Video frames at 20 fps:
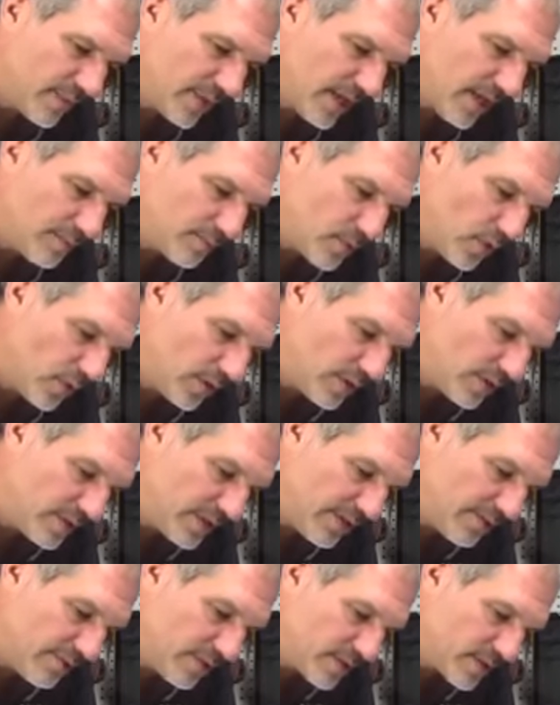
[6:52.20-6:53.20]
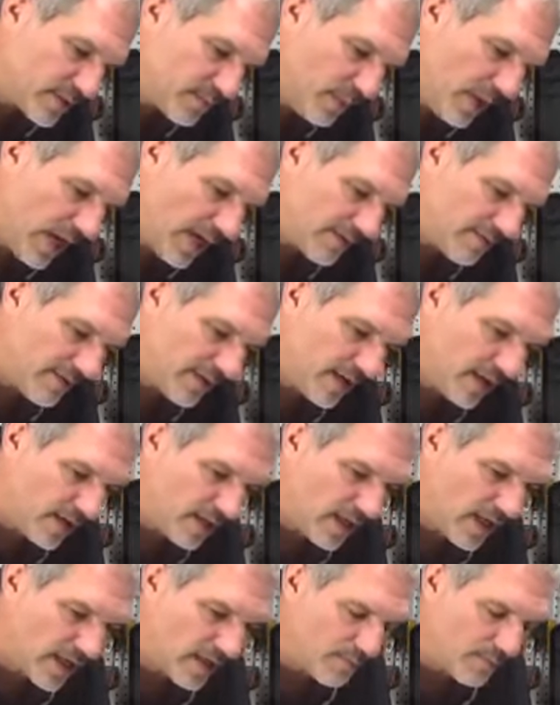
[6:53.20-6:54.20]
I'm going to a different spot. If I got a
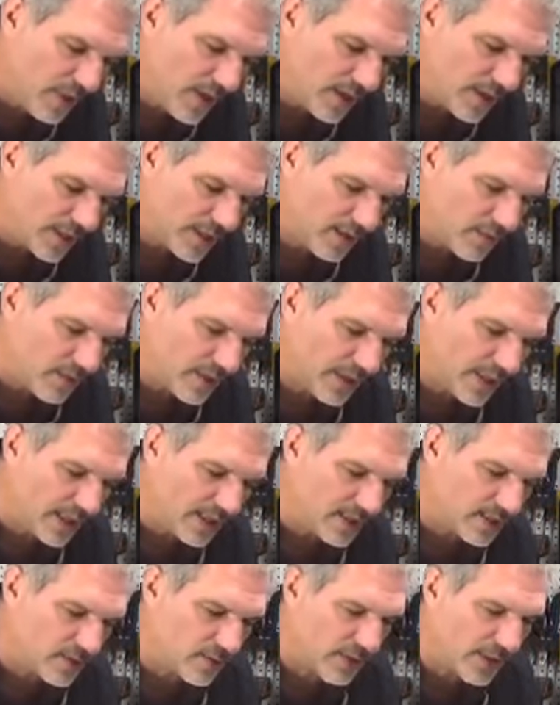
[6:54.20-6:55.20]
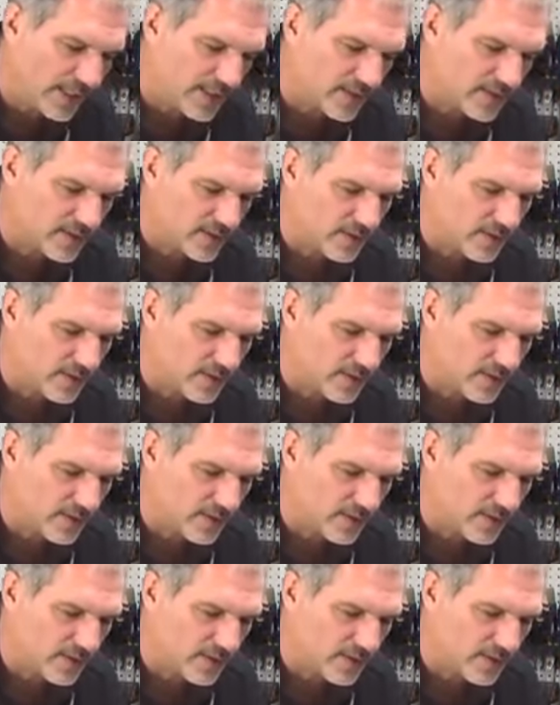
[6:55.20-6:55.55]
lot of Bondic, I want to hit it twice.